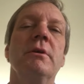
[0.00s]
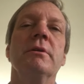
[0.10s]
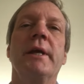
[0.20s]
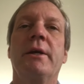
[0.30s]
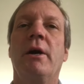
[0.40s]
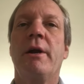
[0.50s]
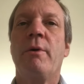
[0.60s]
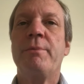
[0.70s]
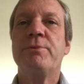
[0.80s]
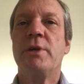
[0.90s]
link on our
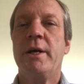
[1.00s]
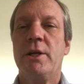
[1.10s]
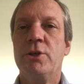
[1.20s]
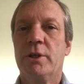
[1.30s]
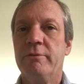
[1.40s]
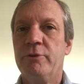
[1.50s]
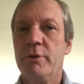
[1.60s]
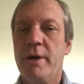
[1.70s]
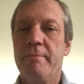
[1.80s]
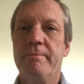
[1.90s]
website, and you can view
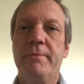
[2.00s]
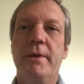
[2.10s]
them